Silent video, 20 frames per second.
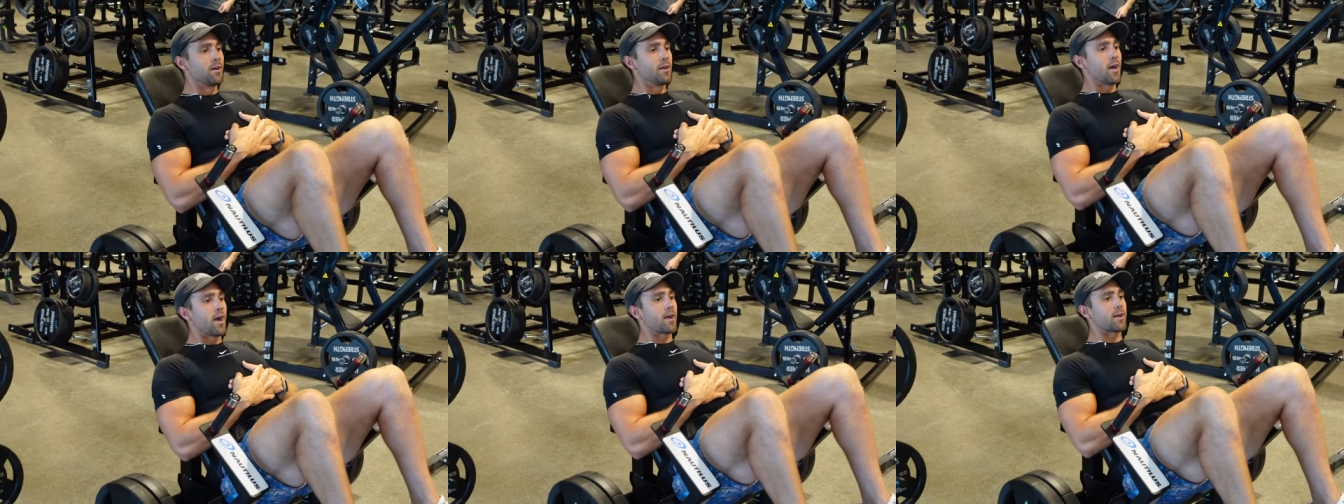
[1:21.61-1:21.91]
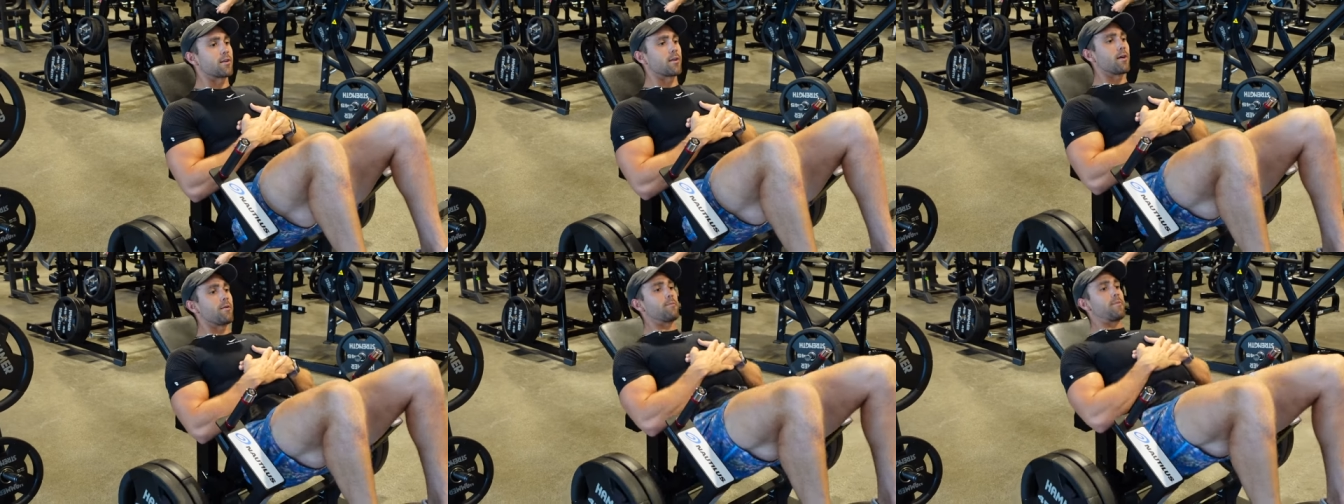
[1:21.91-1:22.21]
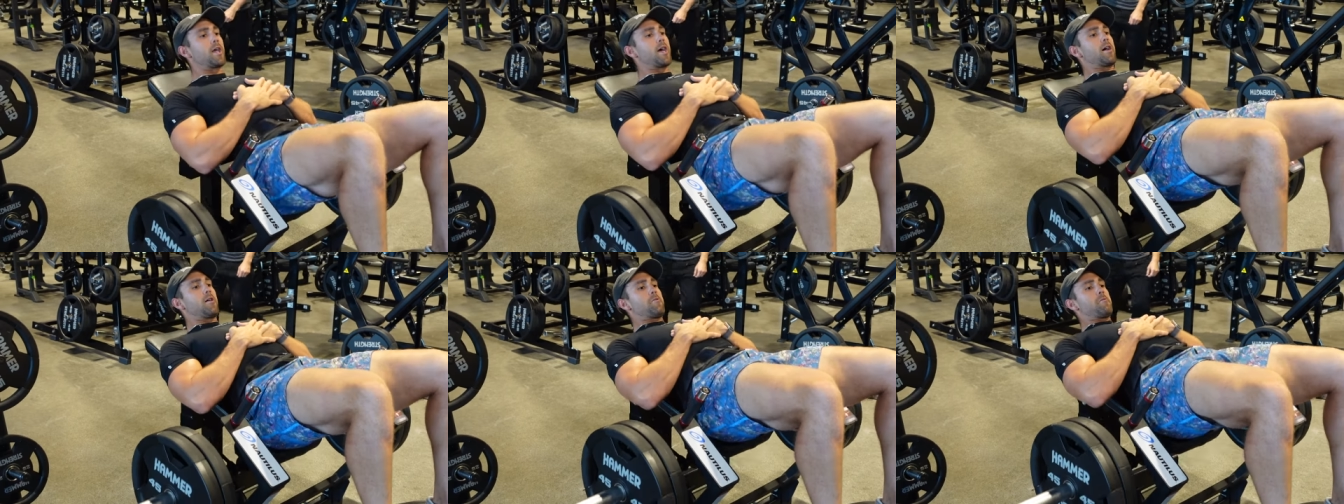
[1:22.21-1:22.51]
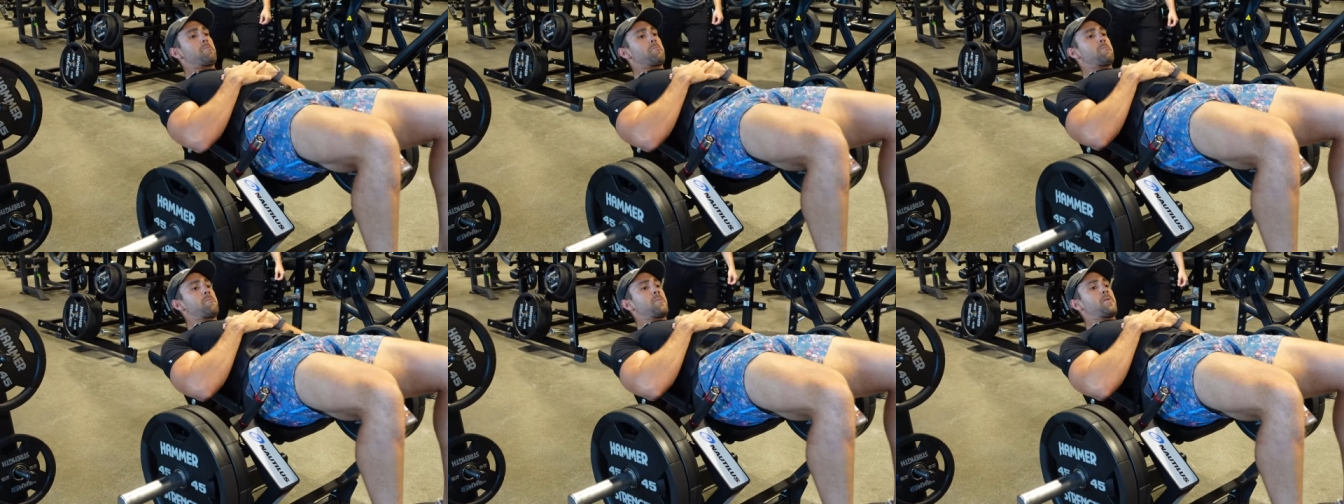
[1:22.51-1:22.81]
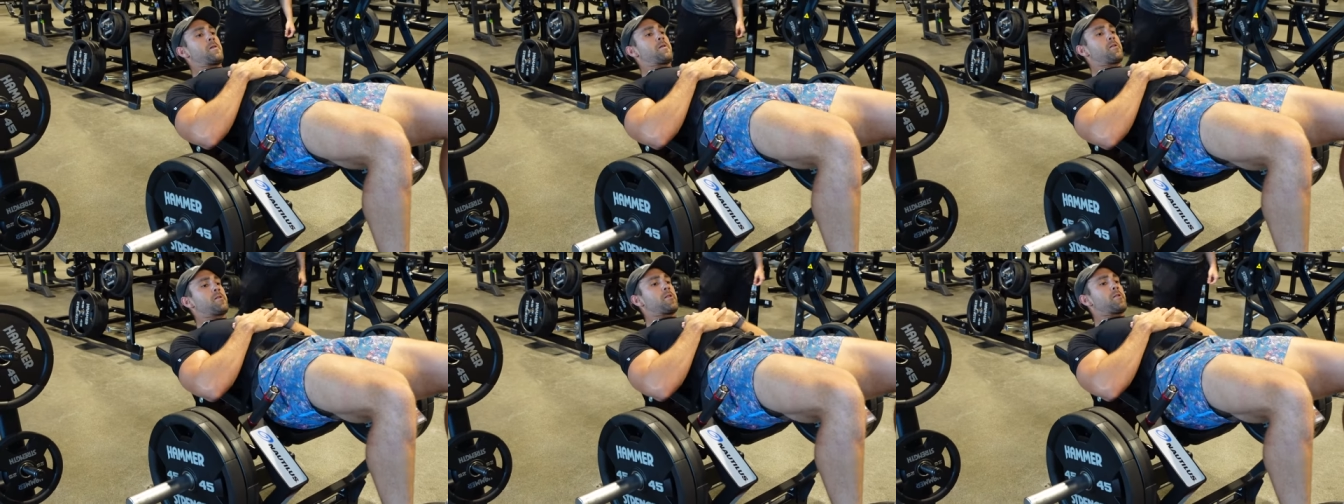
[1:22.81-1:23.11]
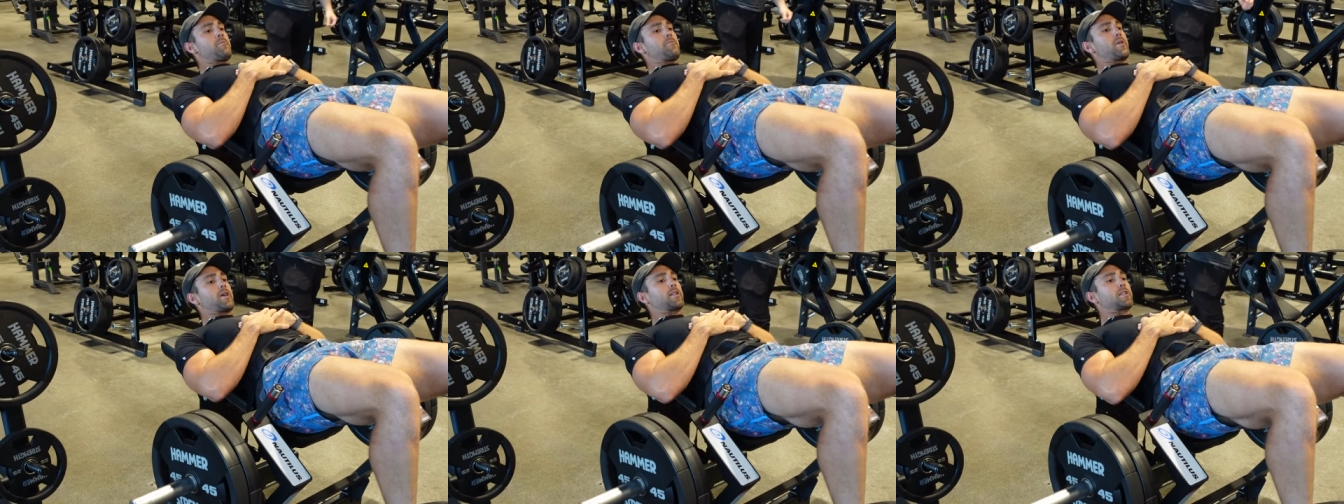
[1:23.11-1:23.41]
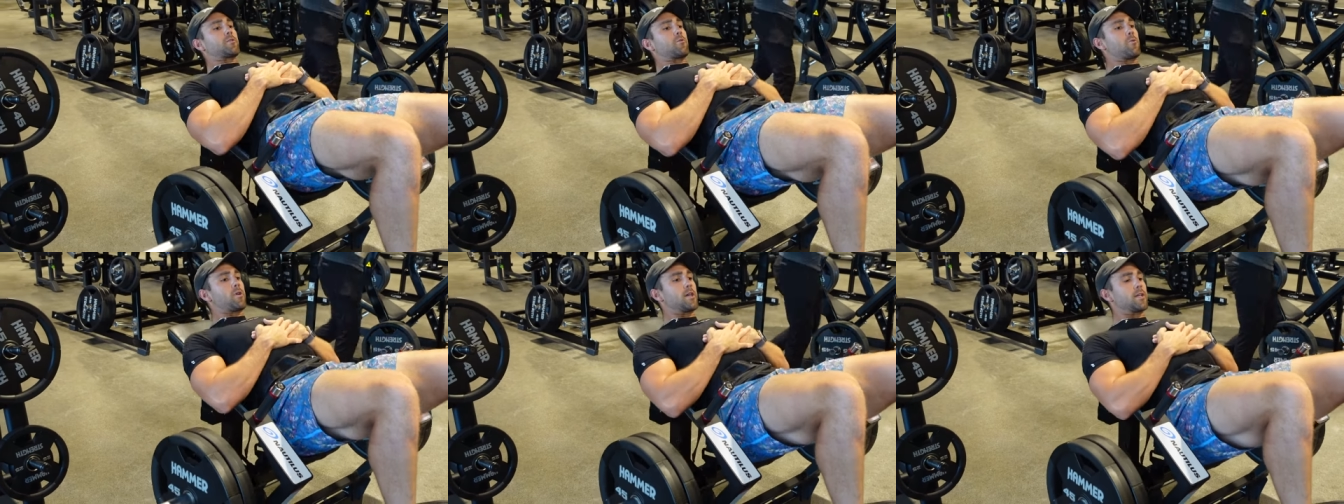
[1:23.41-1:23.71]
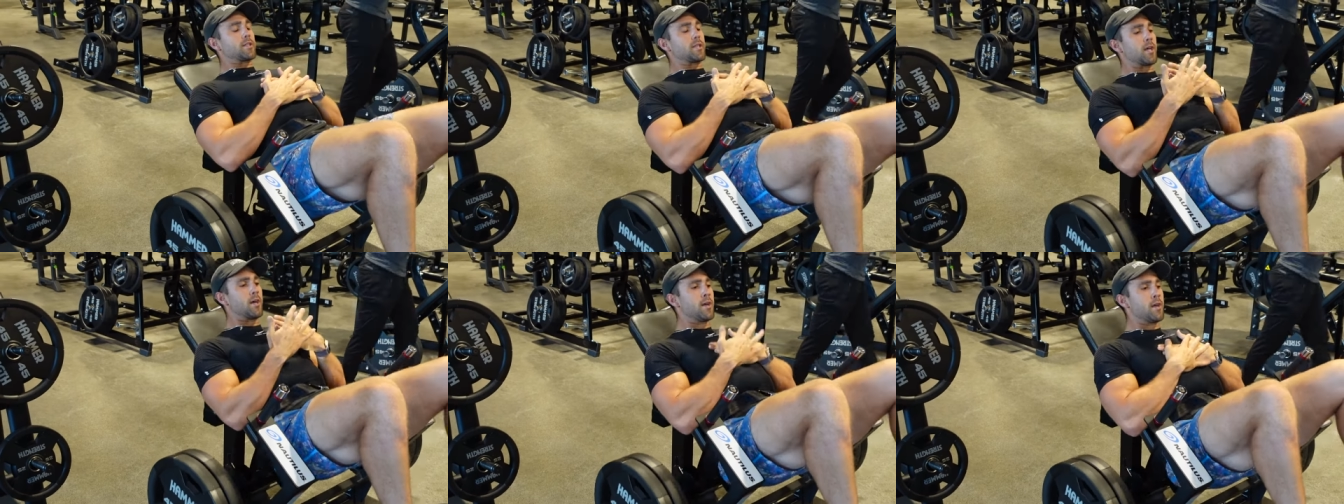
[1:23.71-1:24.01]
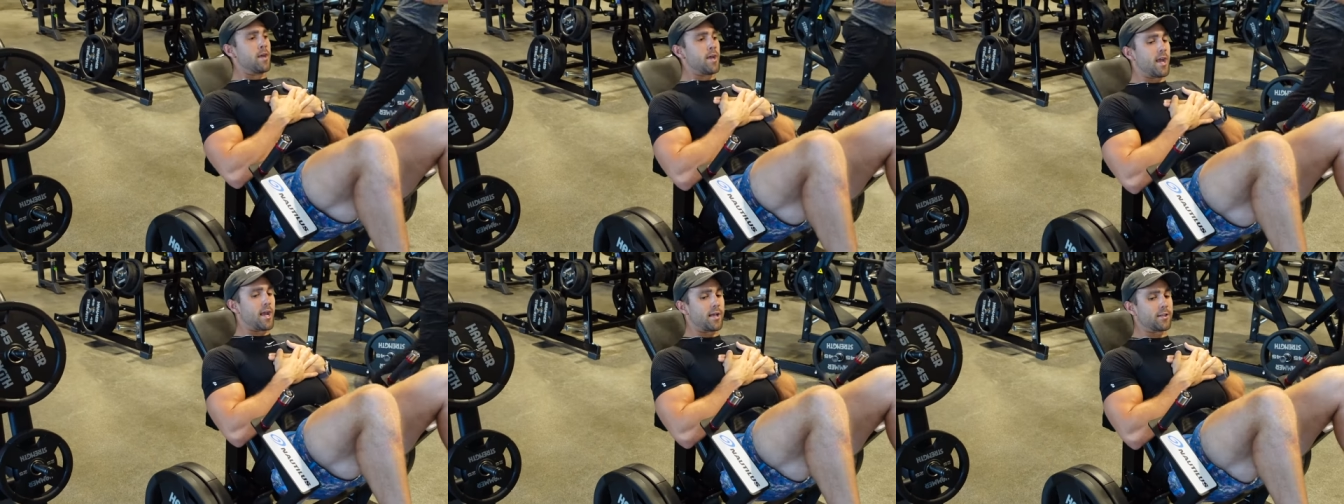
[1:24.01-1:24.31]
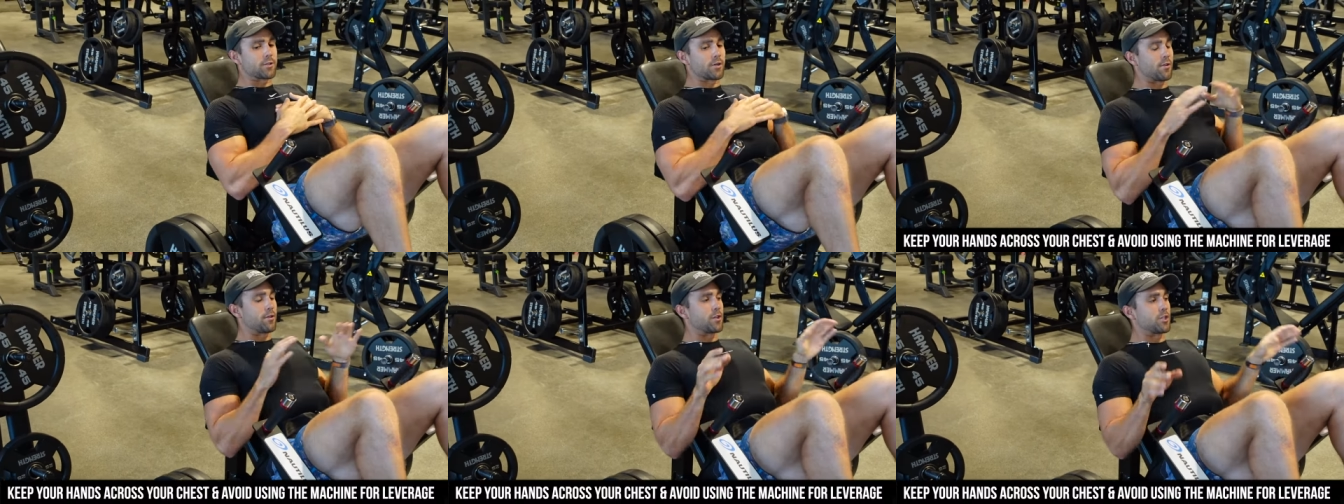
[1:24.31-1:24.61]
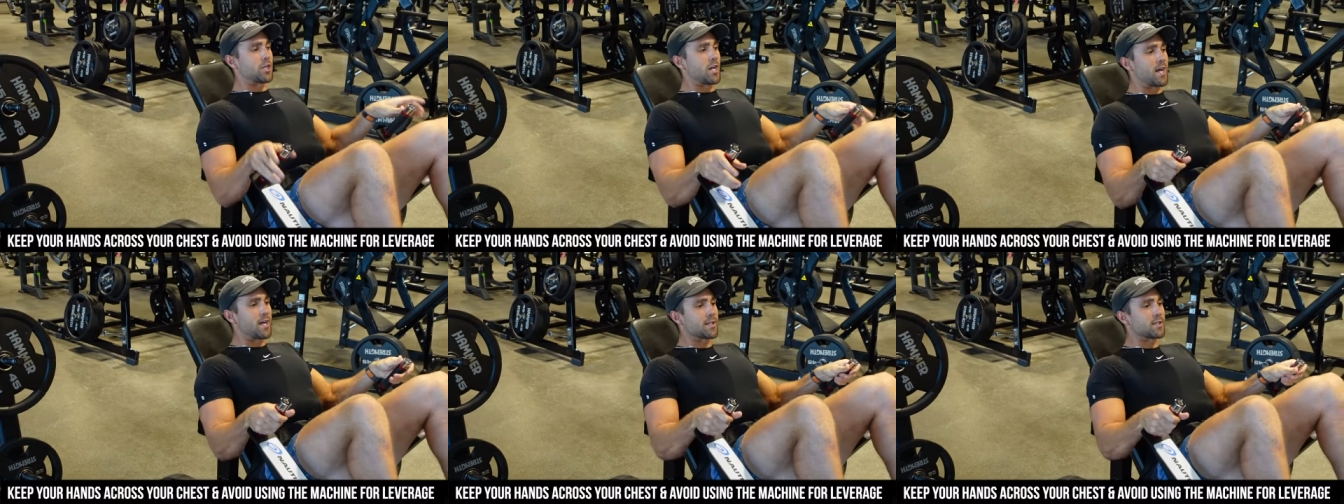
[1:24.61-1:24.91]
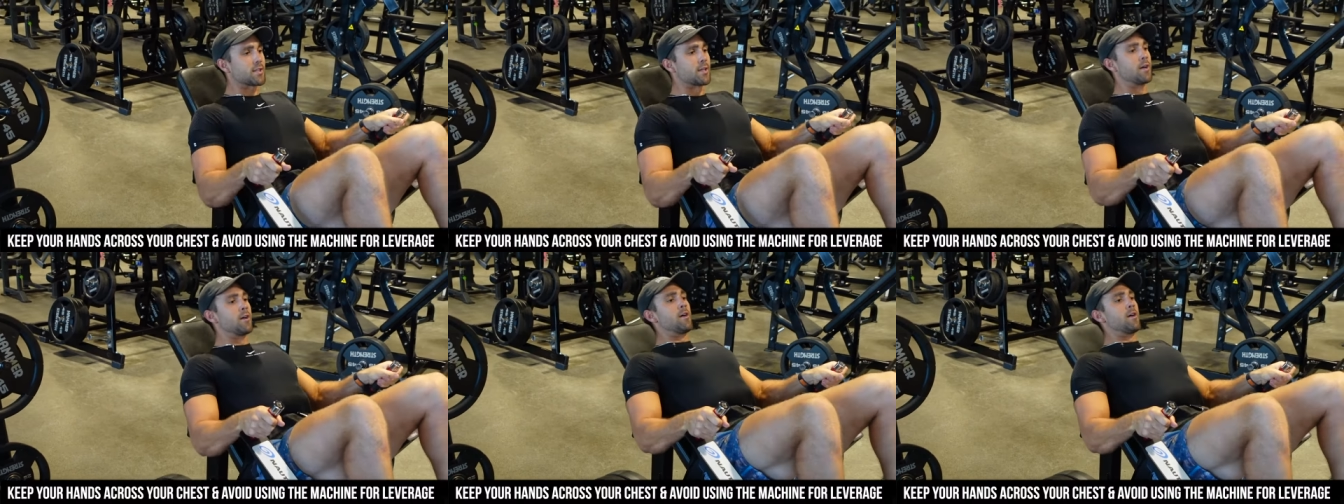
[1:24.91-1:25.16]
I can come down, big squeeze. Hands are on the chest.